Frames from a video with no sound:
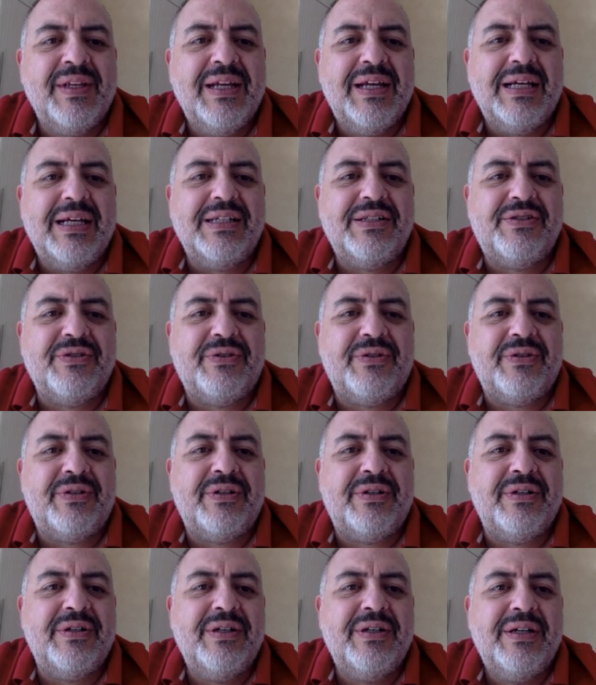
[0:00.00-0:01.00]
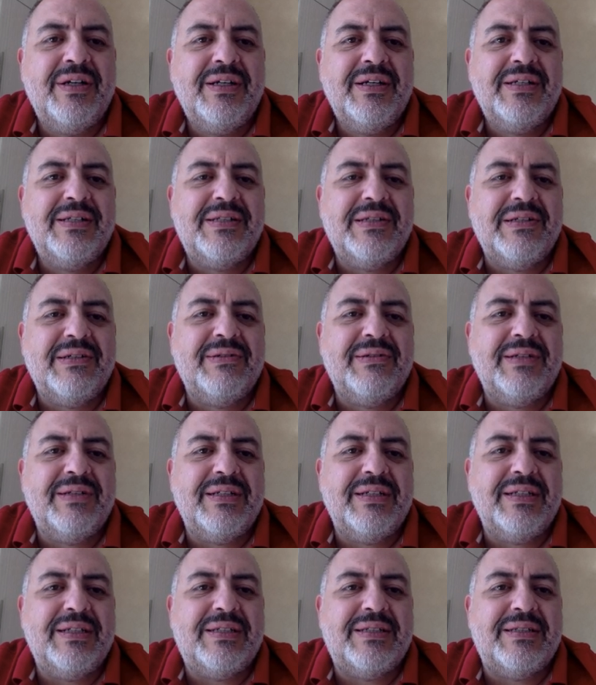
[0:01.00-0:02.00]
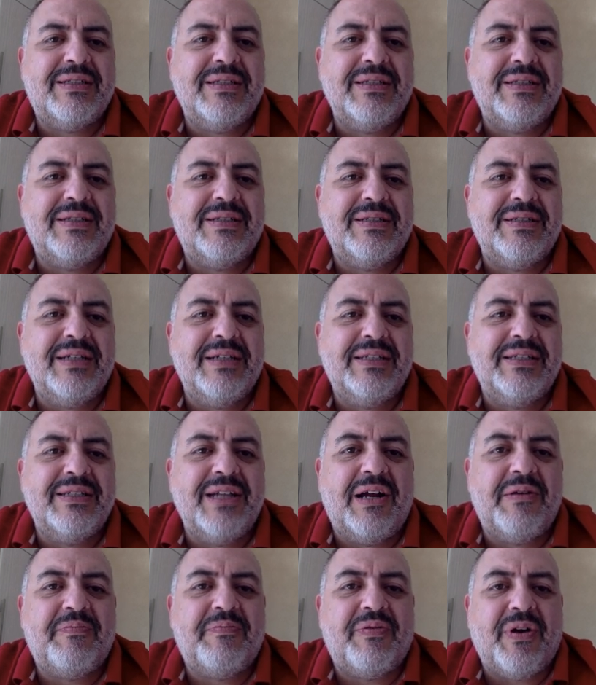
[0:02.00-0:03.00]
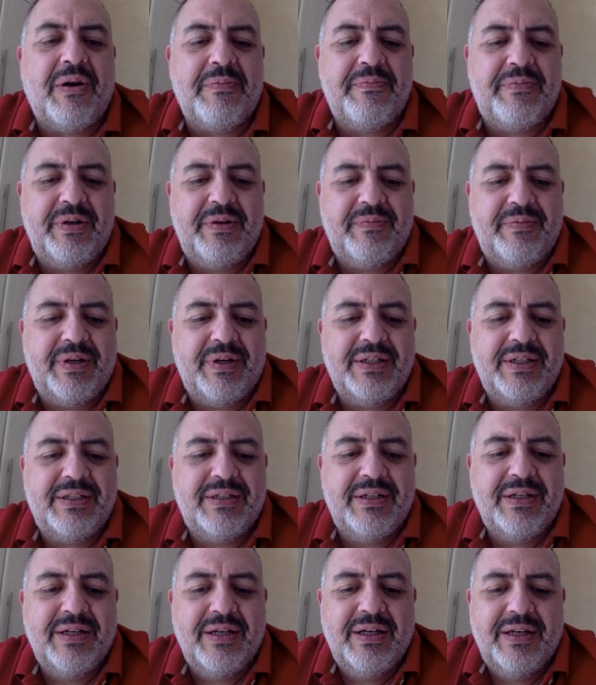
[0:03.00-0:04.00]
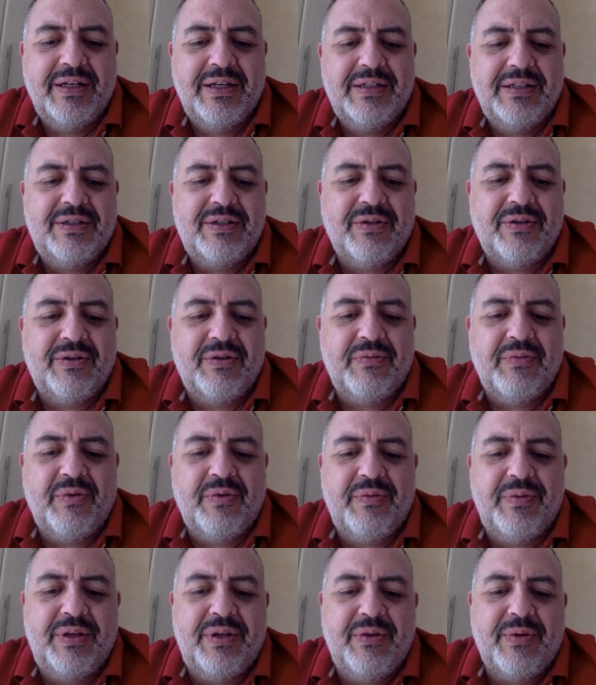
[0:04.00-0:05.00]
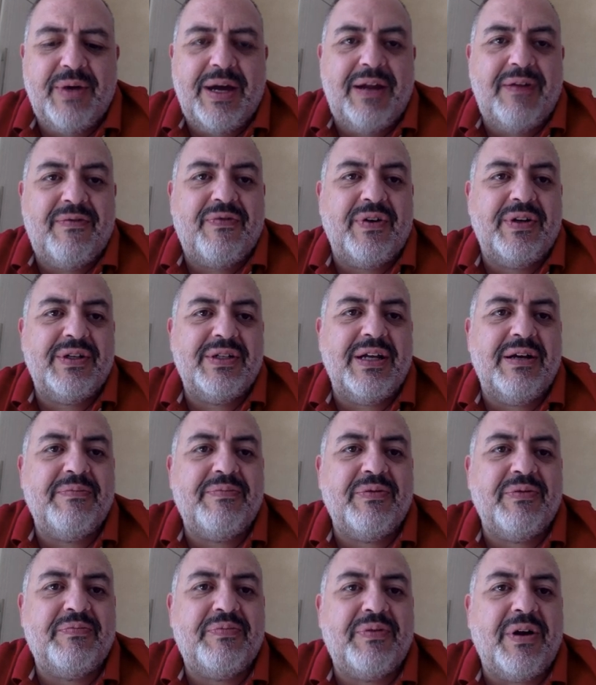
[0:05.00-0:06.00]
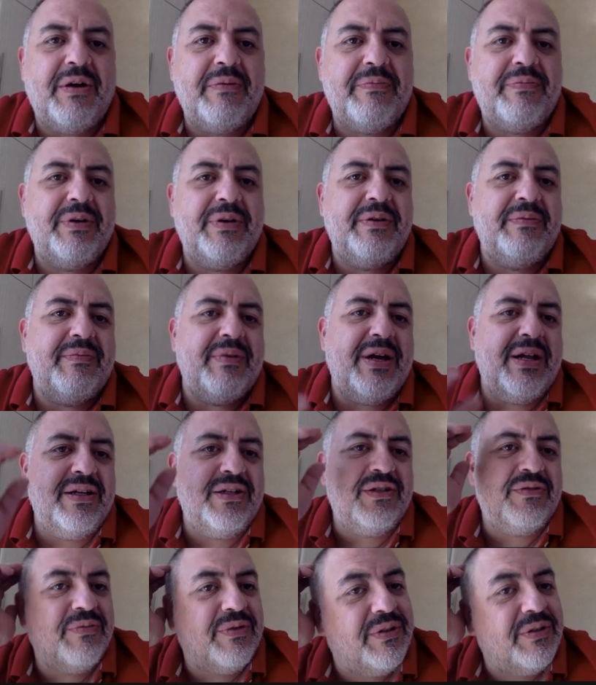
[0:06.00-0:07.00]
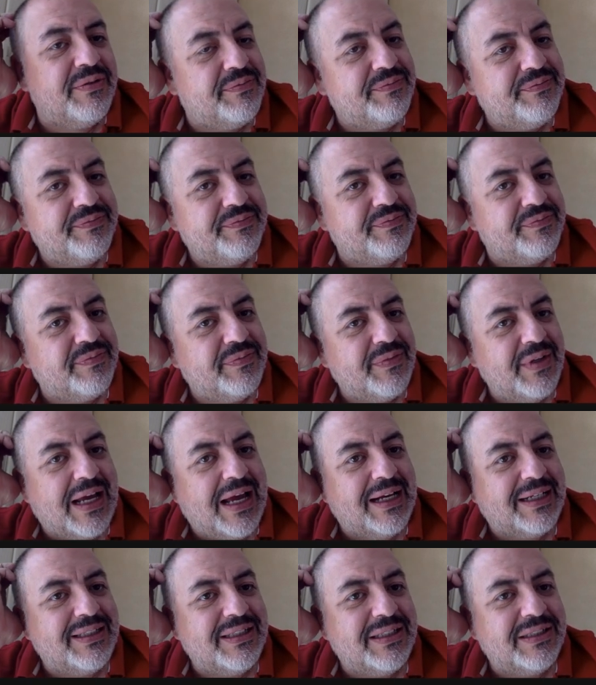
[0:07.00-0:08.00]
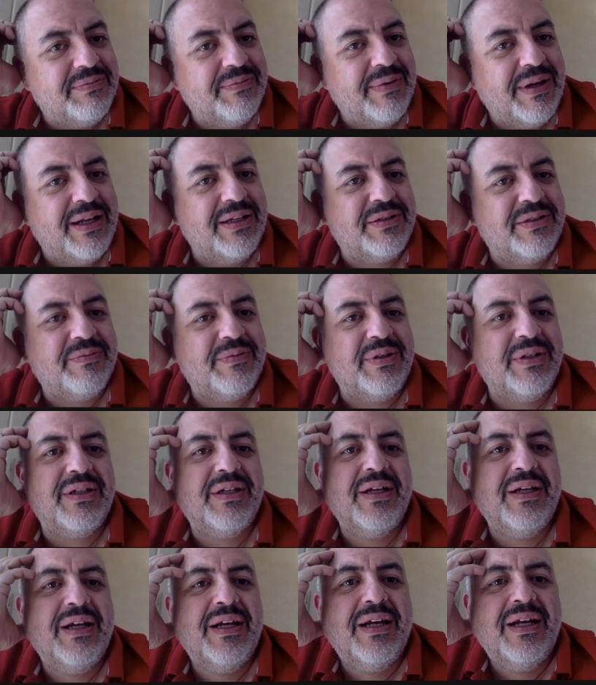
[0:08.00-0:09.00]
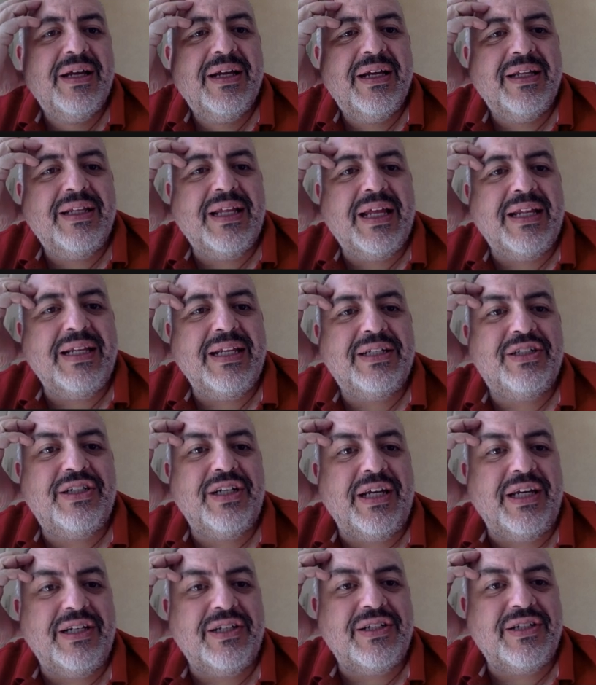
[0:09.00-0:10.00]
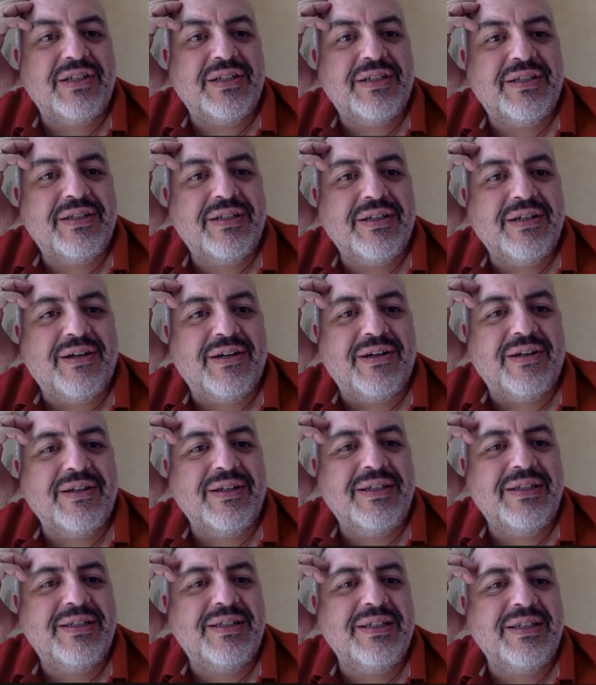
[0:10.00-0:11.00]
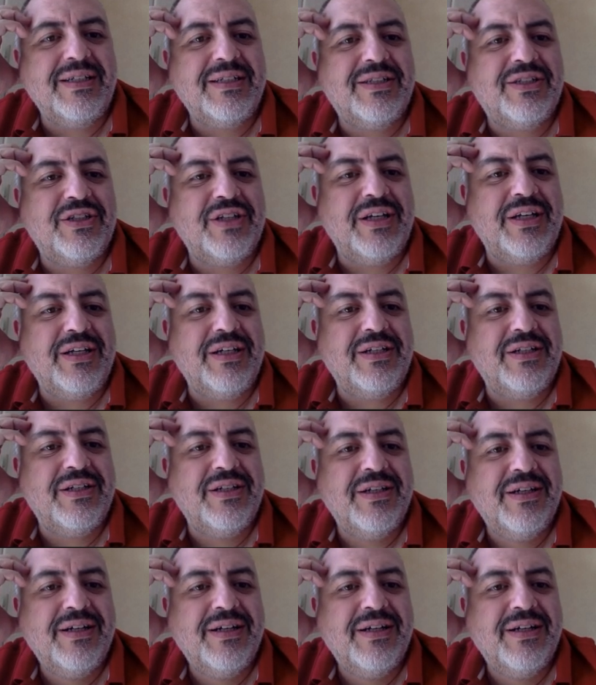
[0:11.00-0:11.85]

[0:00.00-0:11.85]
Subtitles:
Azure. So it's not property based. So the moment you add, for example, property management, access management, then it changes. All these things change.